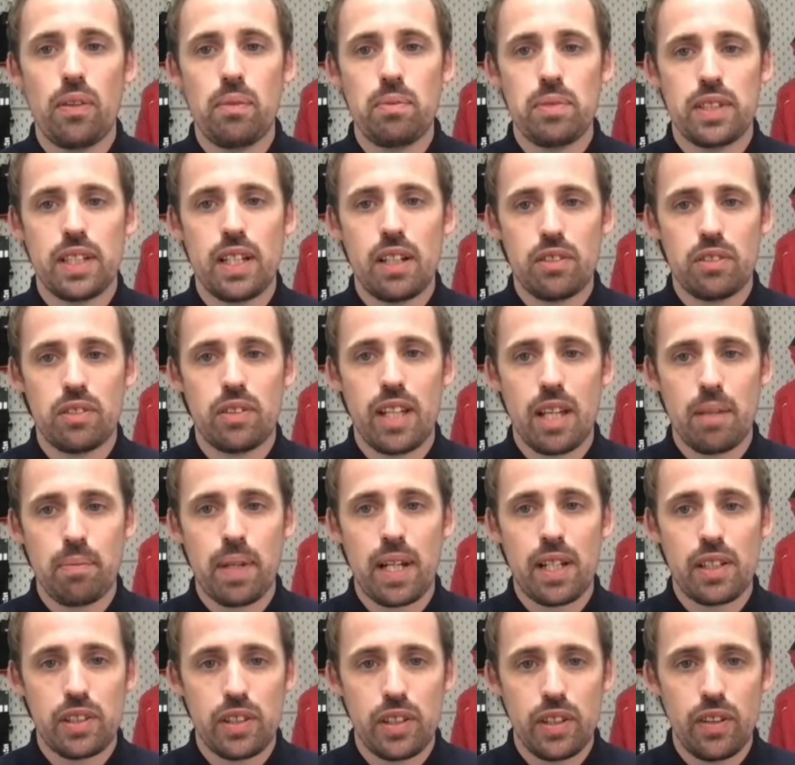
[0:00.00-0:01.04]
themselves will get
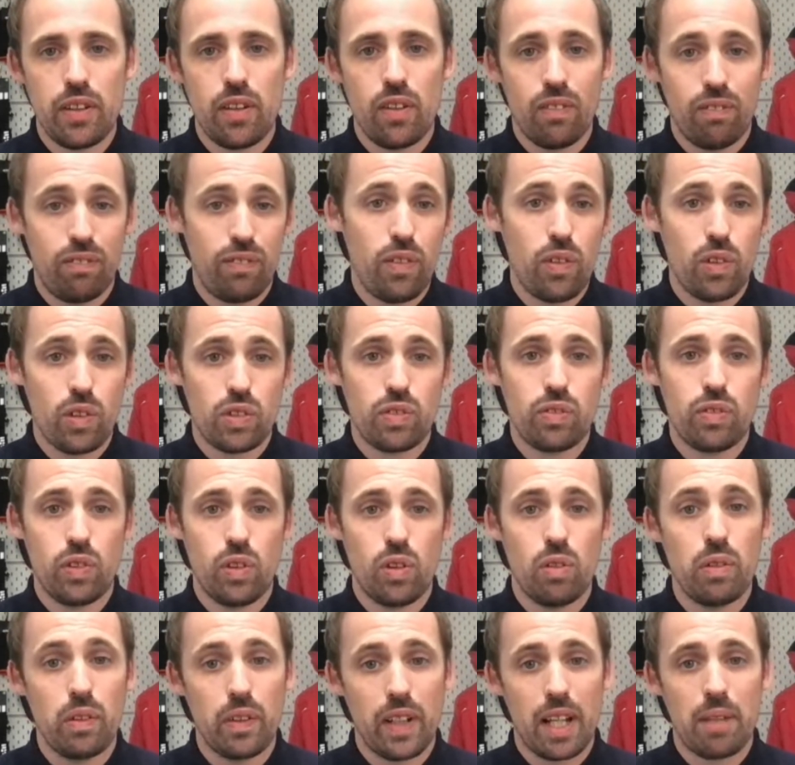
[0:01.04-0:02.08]
back to you or Force
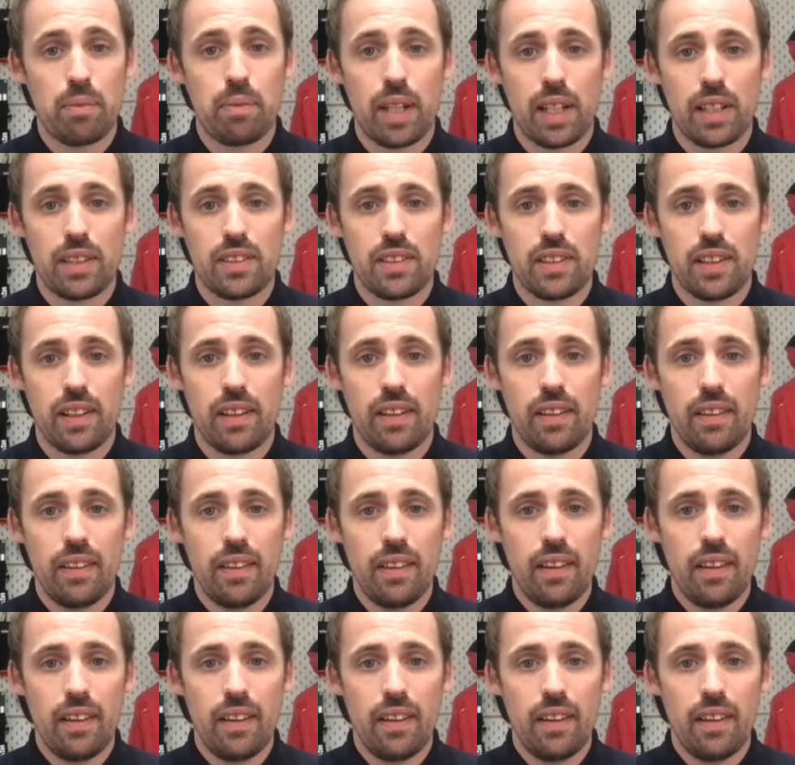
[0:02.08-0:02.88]
4 will get back to you.